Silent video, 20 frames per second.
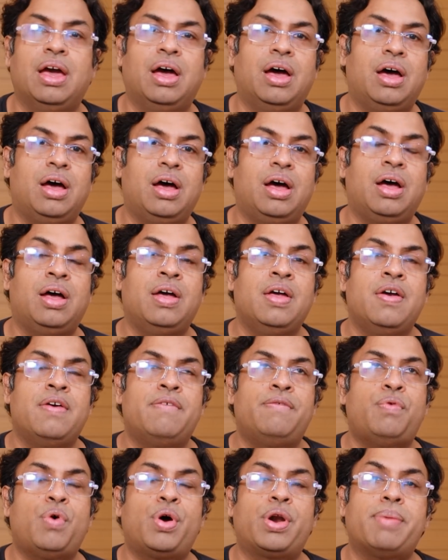uh,
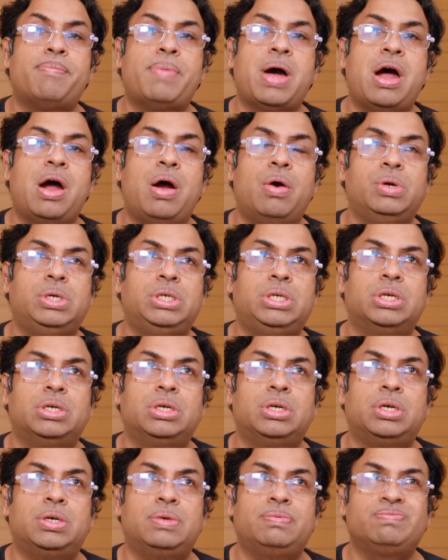for about
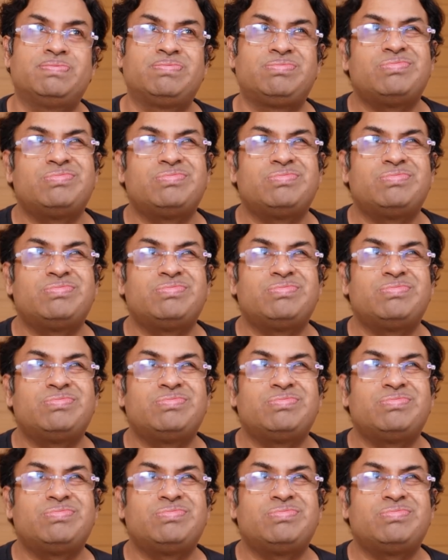uh,